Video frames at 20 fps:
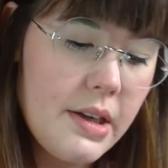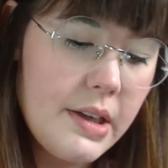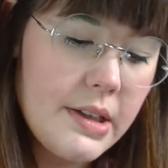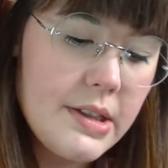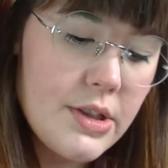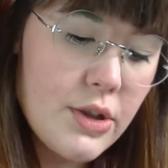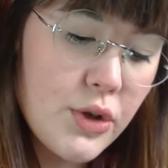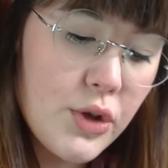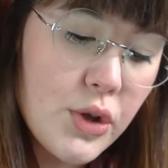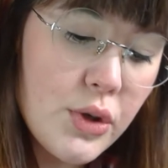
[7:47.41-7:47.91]

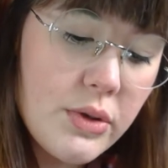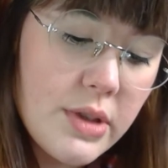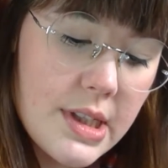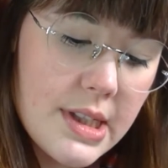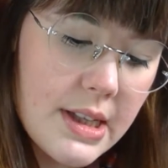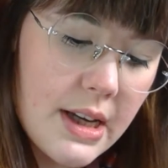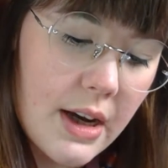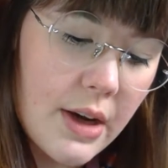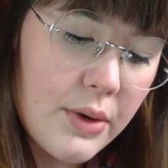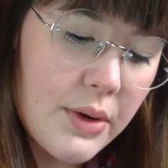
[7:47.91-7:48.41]
So you
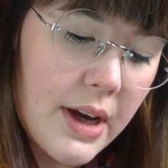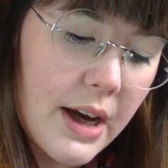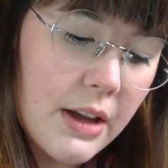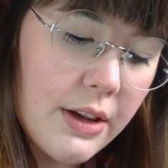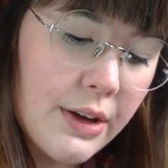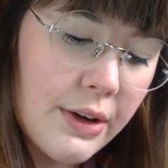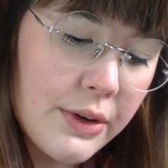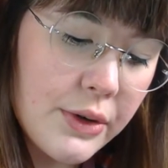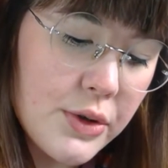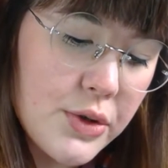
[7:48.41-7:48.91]
decide how
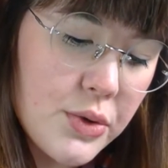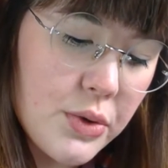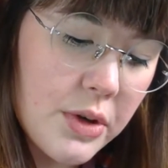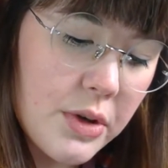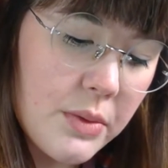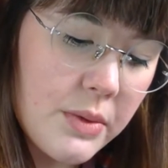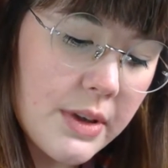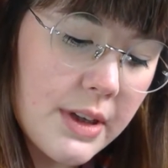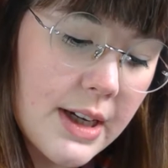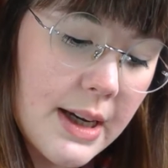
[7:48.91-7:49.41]
long or short
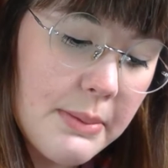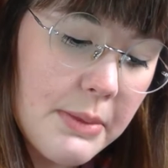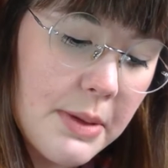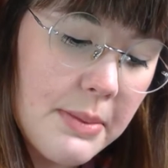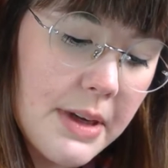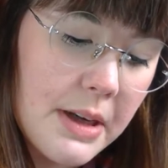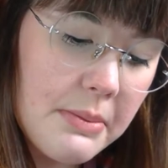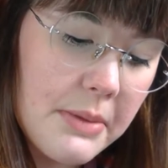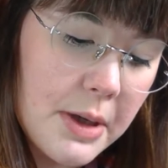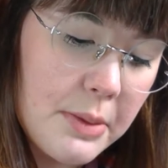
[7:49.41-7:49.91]
you want it. I'm gonna
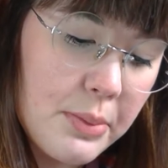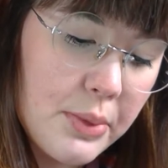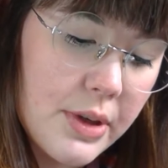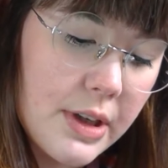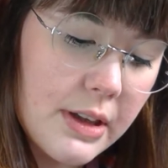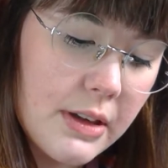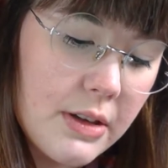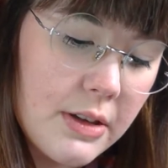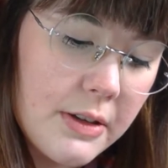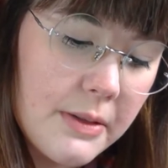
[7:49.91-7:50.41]
make mine
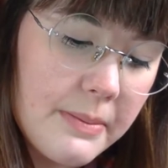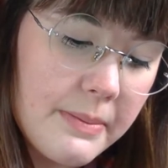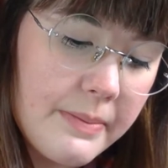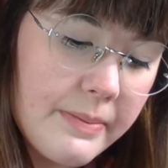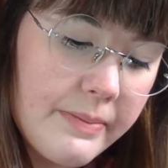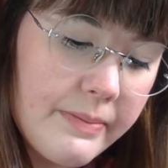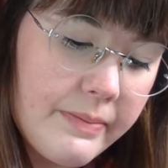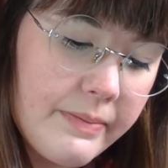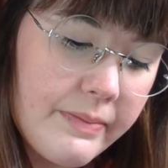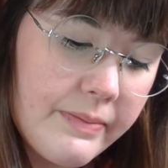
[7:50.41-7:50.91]
pretty long.